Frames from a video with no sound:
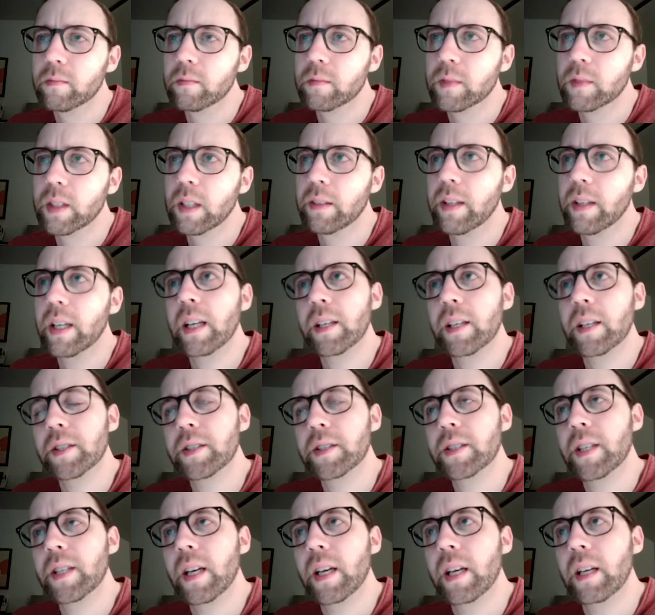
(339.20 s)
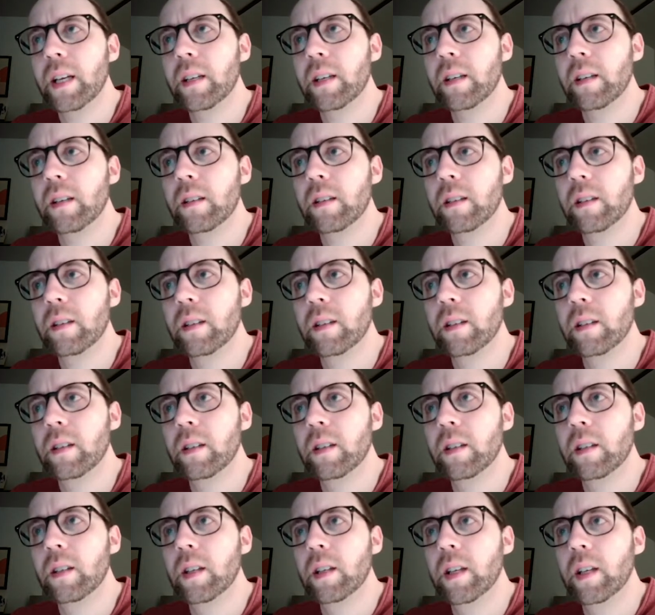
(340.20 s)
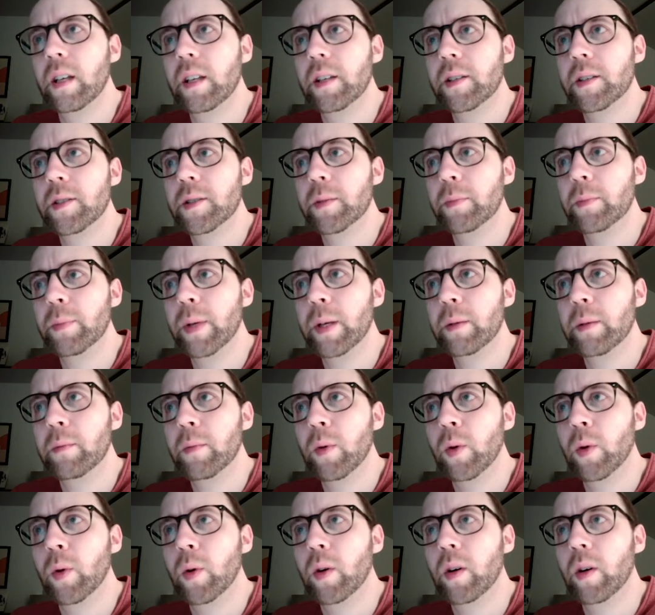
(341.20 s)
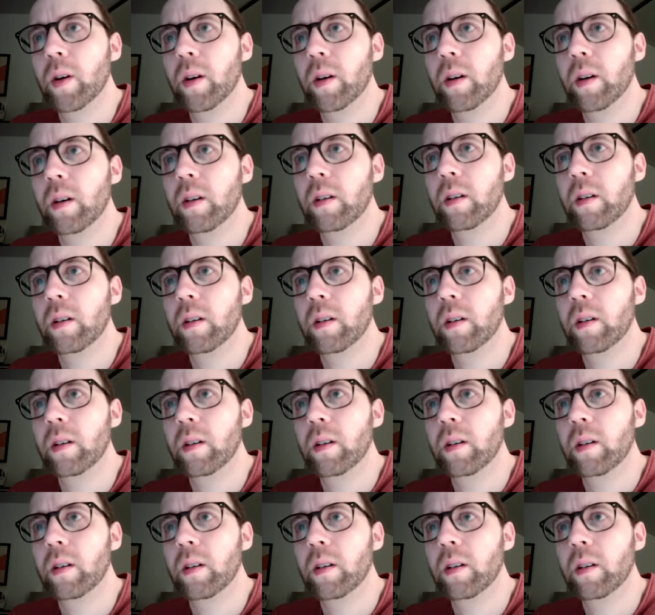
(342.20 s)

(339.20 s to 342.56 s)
Then I could take, and there's a bit more